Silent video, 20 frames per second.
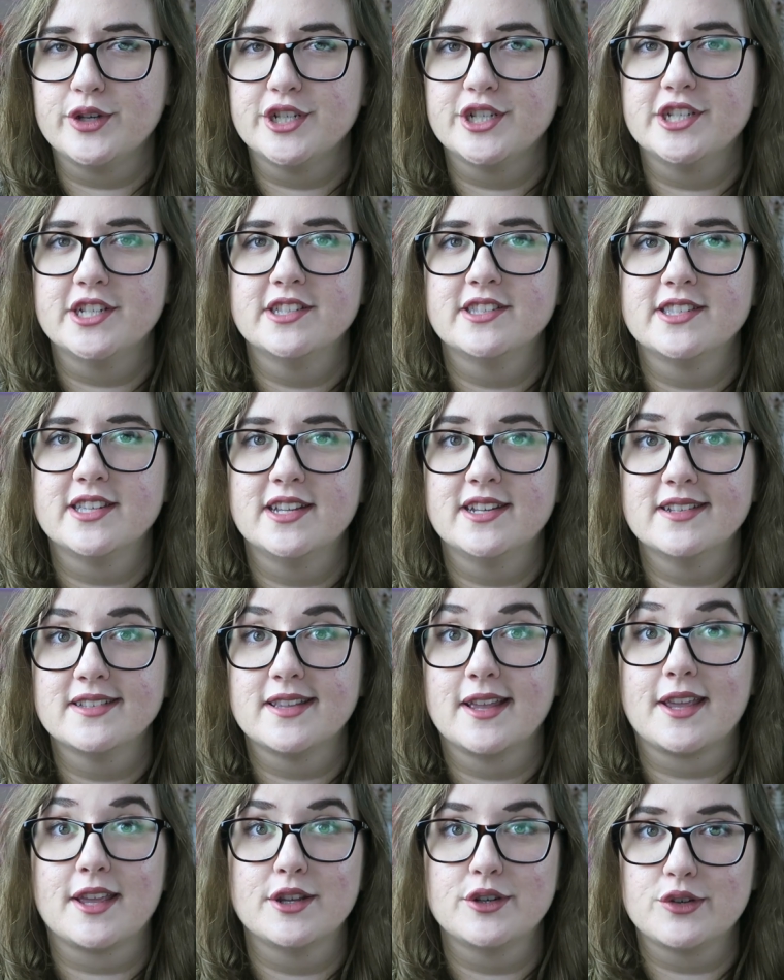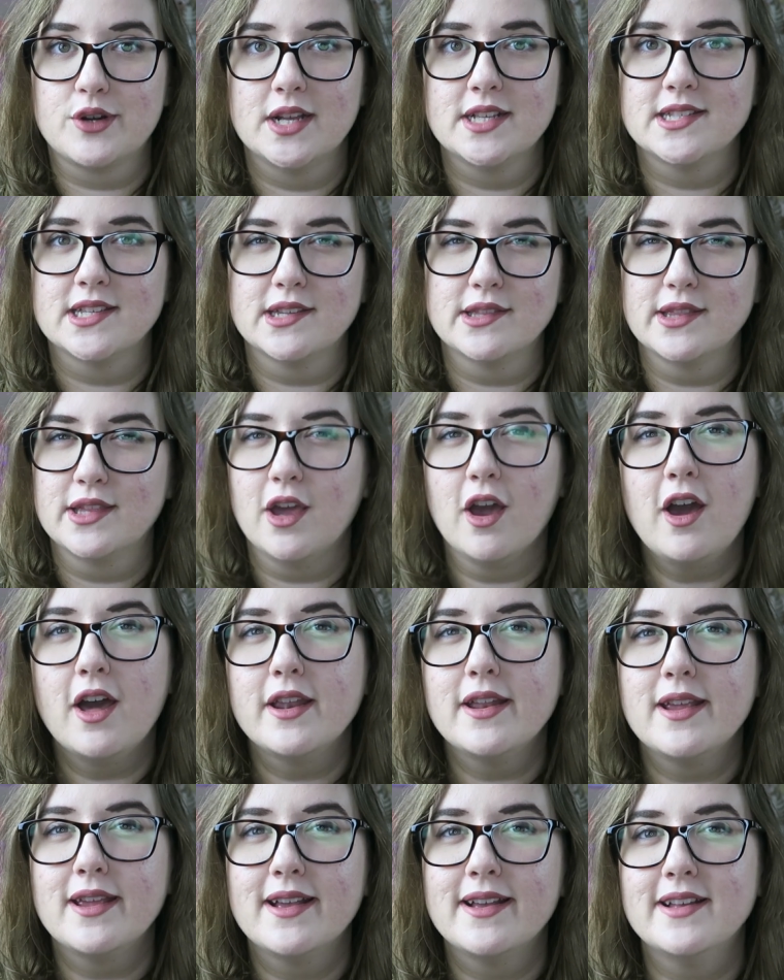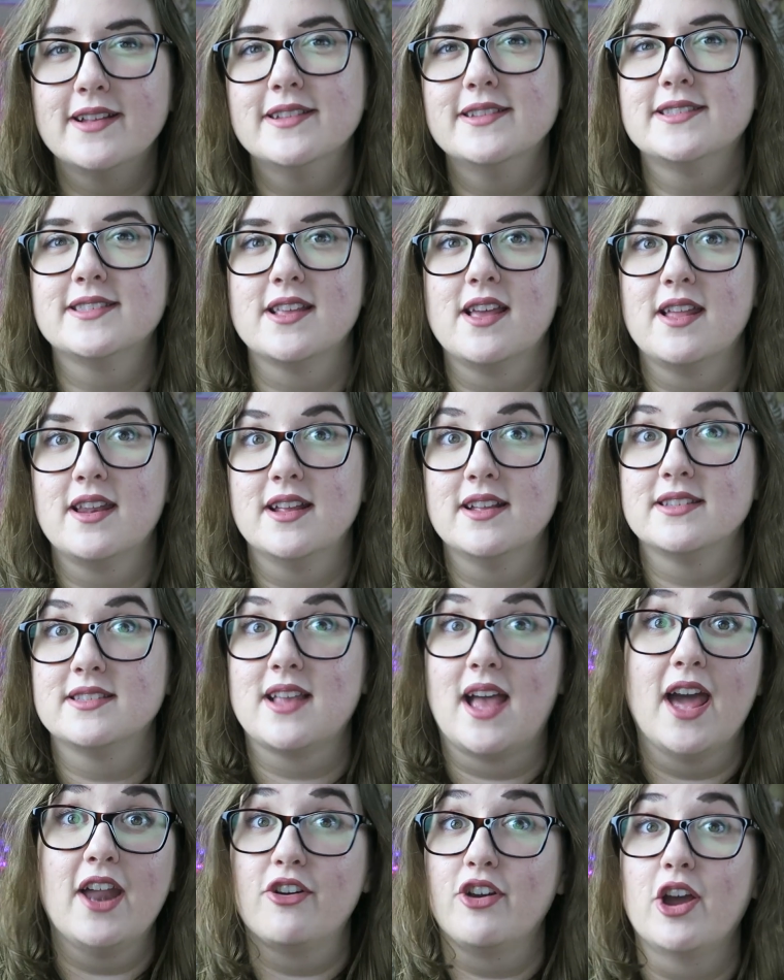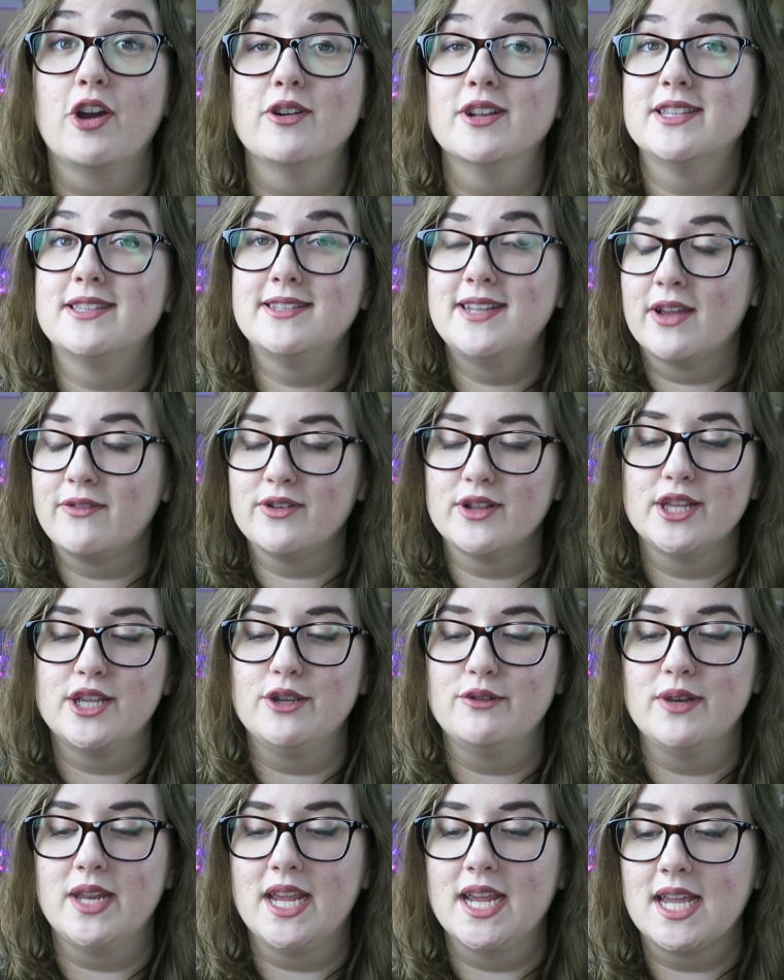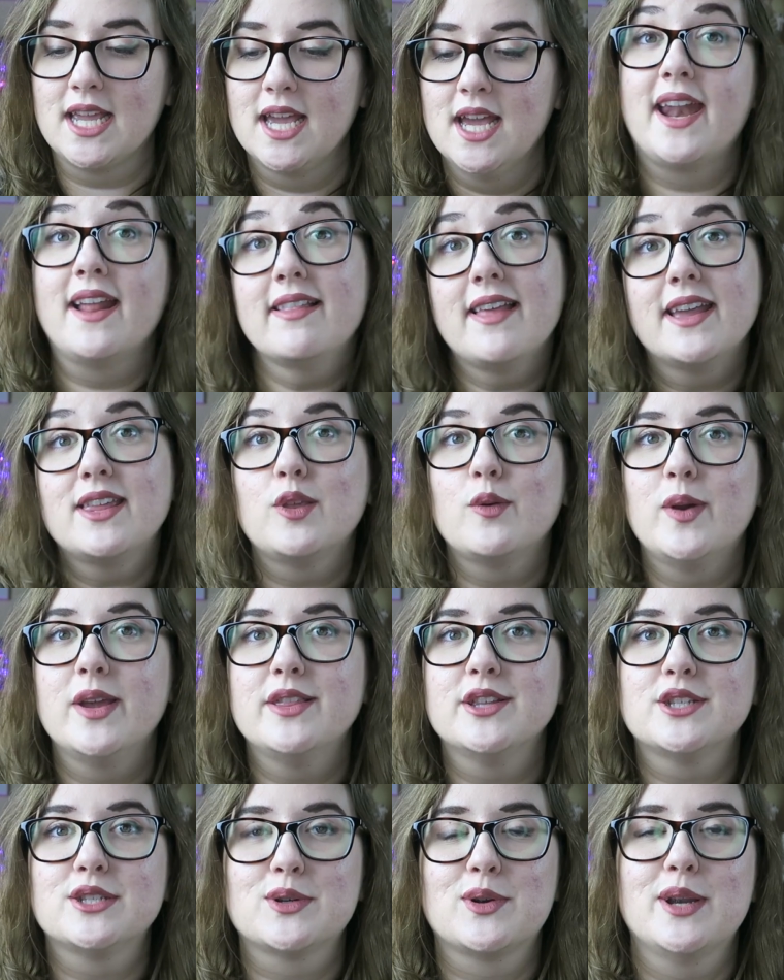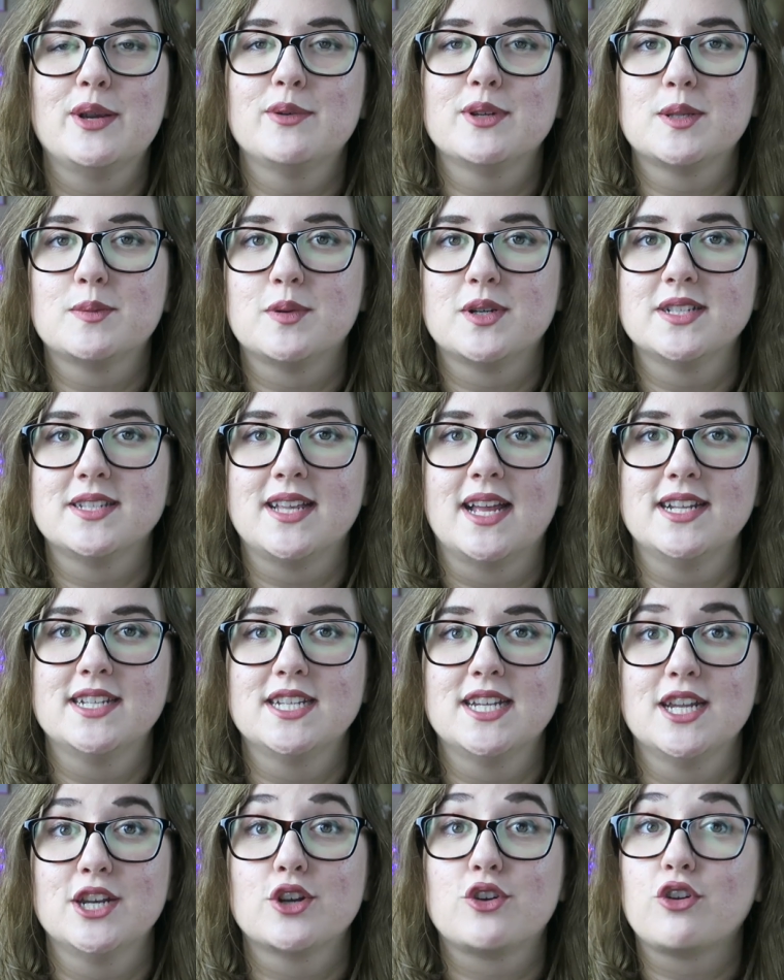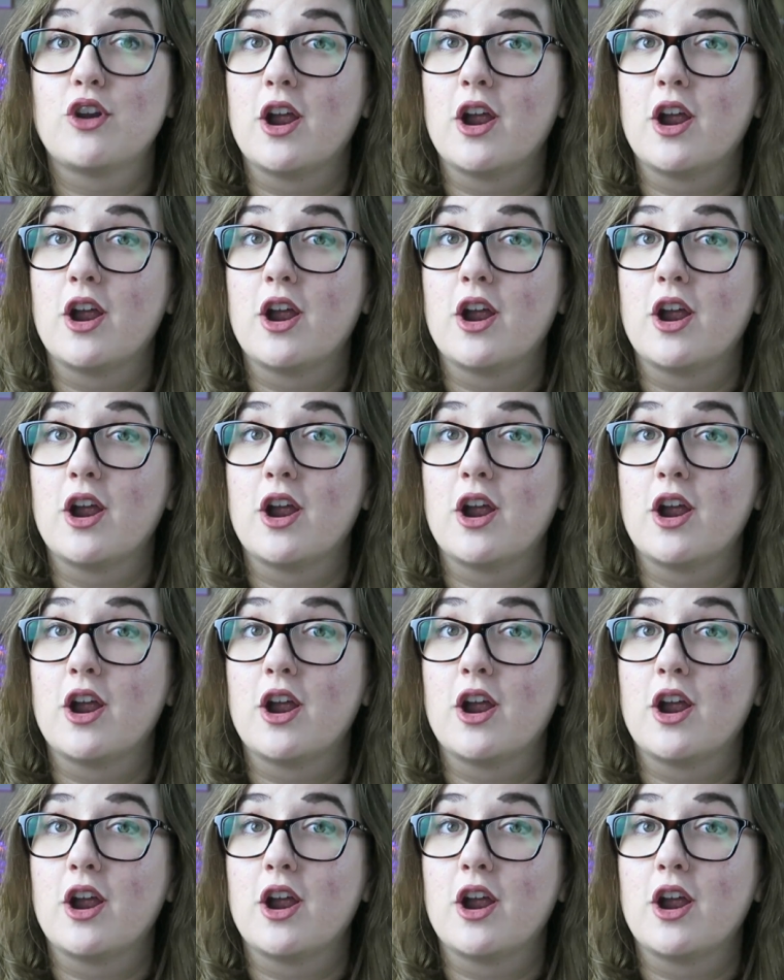Christensen is like addressing the audience, and it's, I don't know, it's definitely unique. And I like the way the story was presented